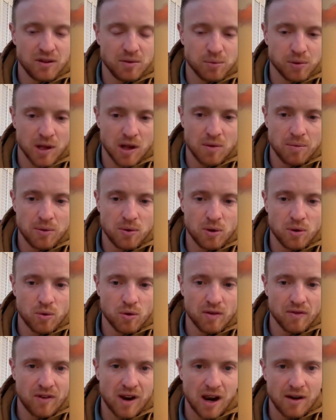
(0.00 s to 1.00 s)
If you blow
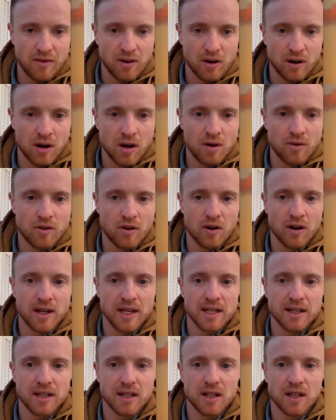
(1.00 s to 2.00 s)
0.15 or
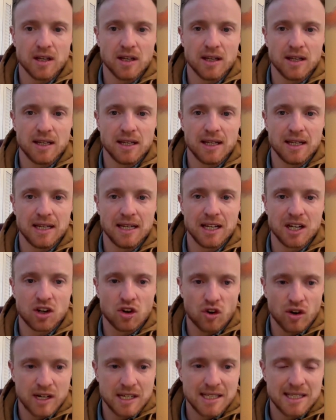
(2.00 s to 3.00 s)
over, it
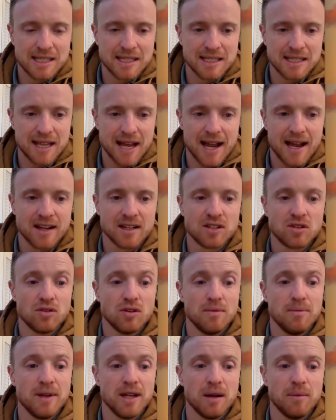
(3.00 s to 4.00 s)
increases
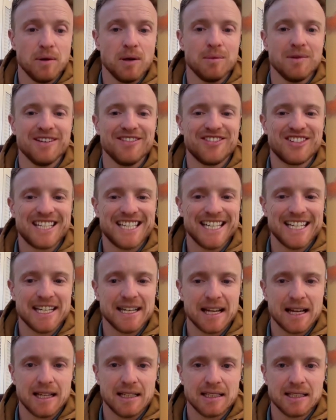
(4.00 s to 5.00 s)
that to a minimum of
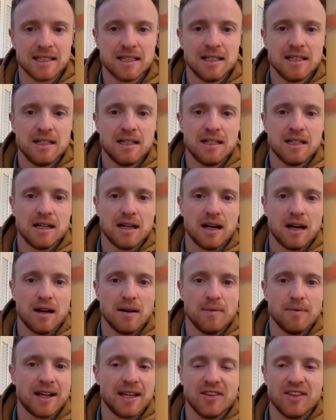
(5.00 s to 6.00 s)
10 days.
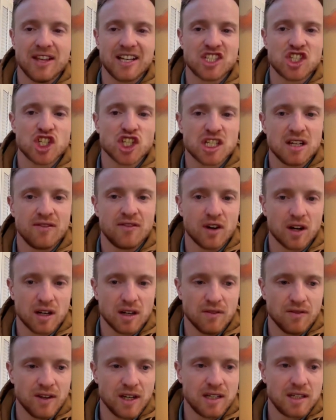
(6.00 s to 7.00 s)
Again, that's just if
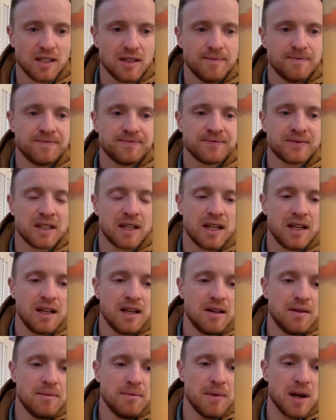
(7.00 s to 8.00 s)
you're convicted.
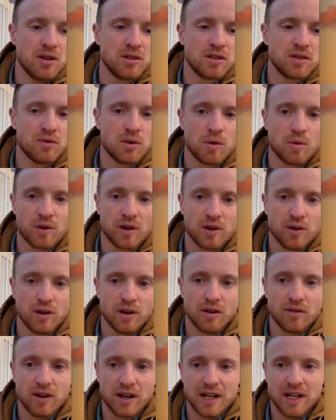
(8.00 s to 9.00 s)
Most of what we're
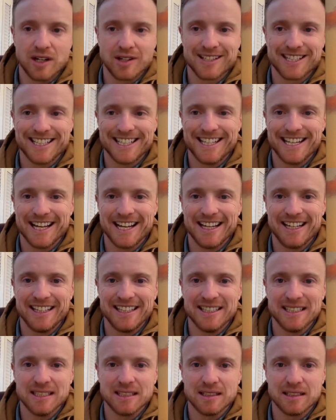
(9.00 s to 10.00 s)
going over here
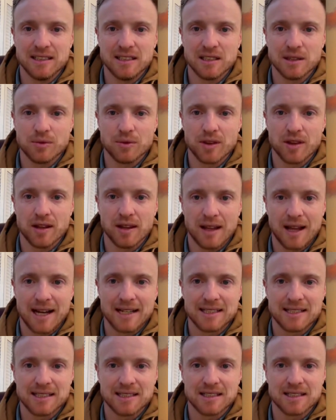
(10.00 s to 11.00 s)
today is dealing with a
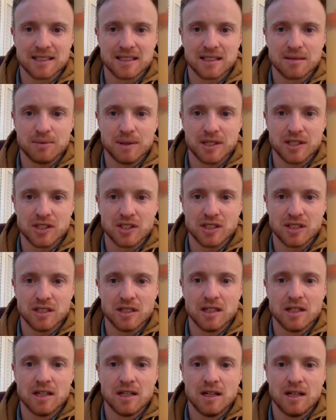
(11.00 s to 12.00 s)
license
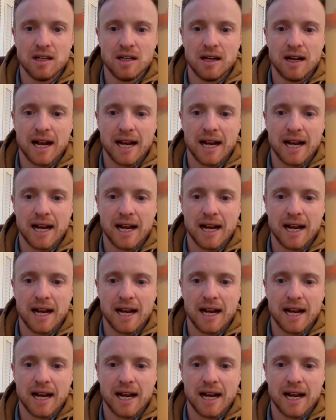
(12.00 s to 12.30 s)
suspension,